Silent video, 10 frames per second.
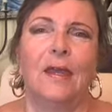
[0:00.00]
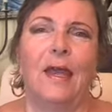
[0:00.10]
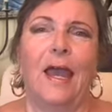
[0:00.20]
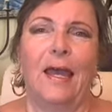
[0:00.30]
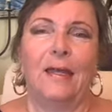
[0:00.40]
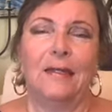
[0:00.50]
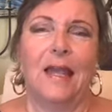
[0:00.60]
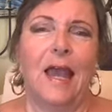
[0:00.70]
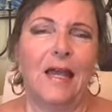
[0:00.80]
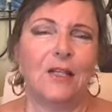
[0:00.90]
And
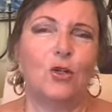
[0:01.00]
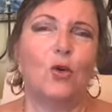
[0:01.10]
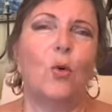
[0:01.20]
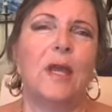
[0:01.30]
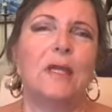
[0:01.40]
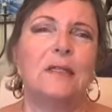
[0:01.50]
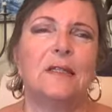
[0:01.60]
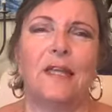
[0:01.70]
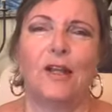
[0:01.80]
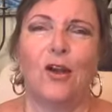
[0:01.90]
as always,
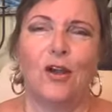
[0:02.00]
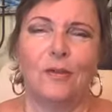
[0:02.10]
dear God,